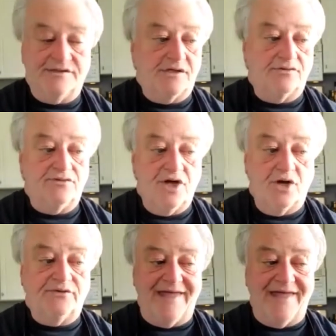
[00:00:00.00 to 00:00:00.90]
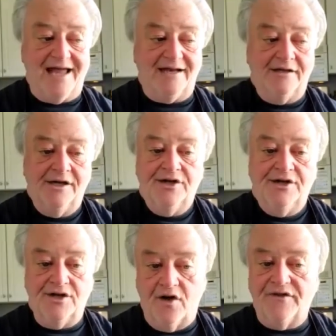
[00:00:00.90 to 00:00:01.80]
So note that,
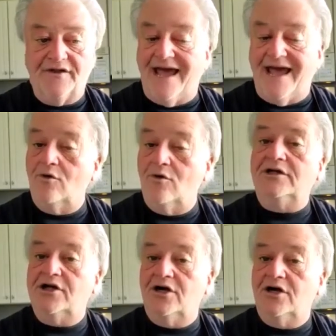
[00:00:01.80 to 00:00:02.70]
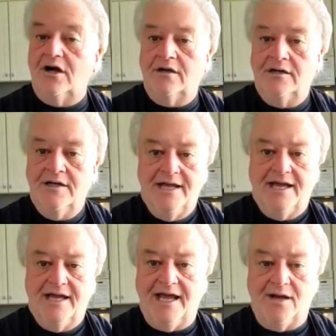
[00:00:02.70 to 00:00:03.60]
know that that will occur.
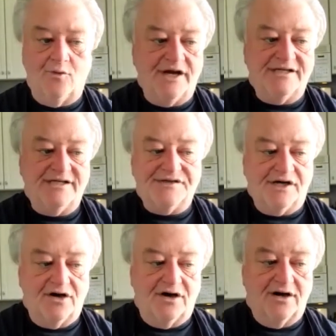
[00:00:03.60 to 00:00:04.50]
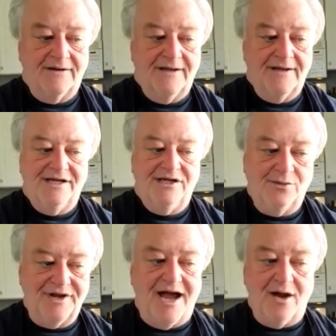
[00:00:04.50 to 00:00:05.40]
And when it does occur, you
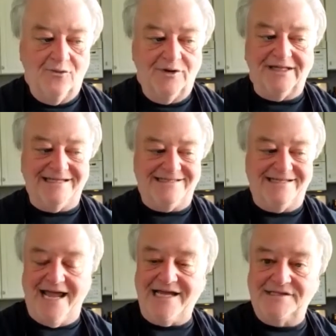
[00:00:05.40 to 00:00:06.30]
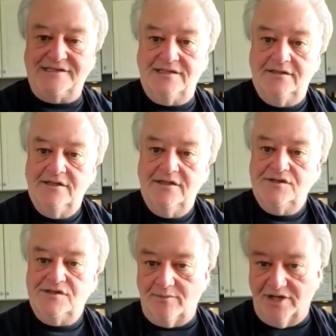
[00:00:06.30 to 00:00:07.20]
will not really taste
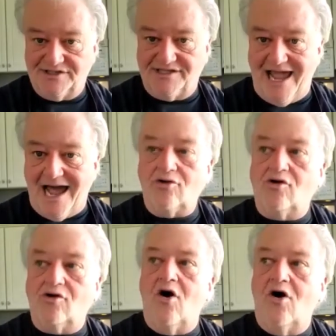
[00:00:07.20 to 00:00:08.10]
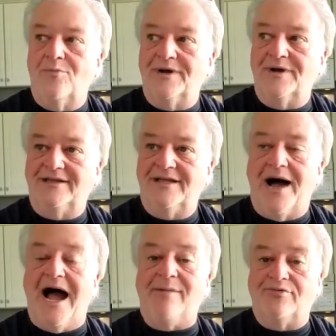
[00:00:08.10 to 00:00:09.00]
so much the alcohol, but the
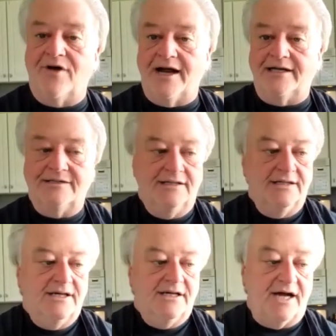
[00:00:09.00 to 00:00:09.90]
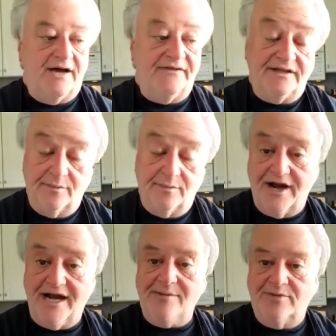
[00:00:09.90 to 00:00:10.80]
byproduct that the
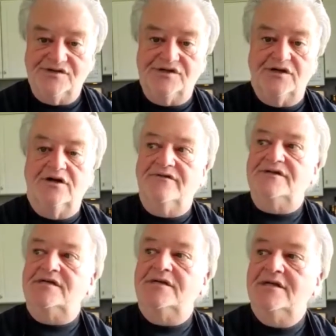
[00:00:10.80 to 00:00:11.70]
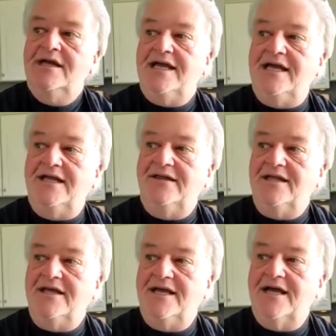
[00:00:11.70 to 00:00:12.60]
brandy preserves in
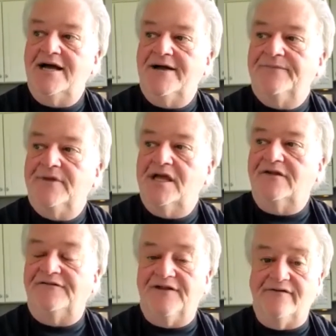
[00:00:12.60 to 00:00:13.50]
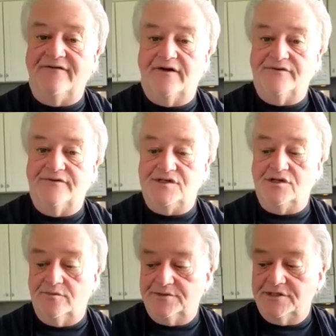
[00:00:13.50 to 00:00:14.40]
the flavor of the
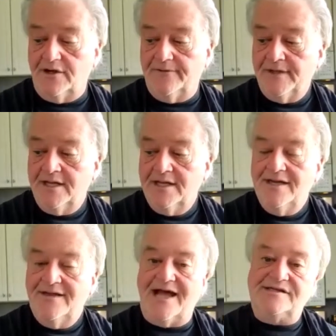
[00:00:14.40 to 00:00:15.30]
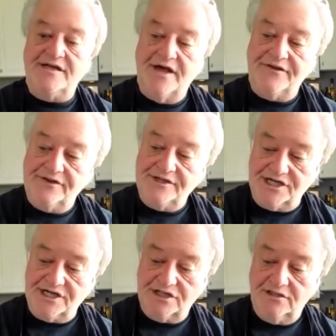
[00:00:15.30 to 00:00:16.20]
soup. So that's another
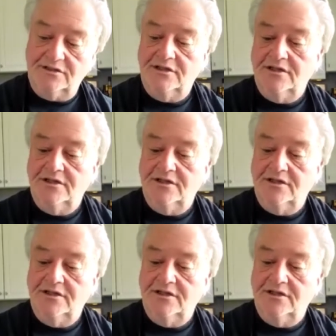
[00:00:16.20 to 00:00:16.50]
addition.